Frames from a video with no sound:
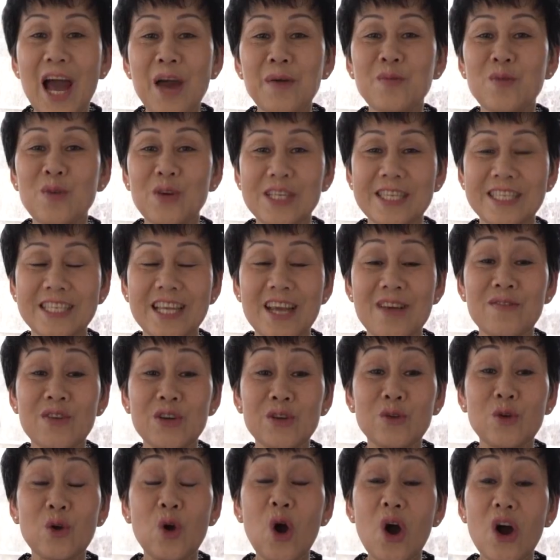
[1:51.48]
I put
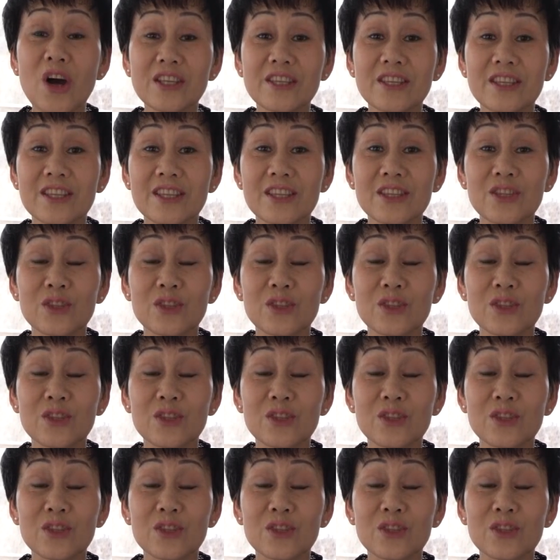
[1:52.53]
7 quarts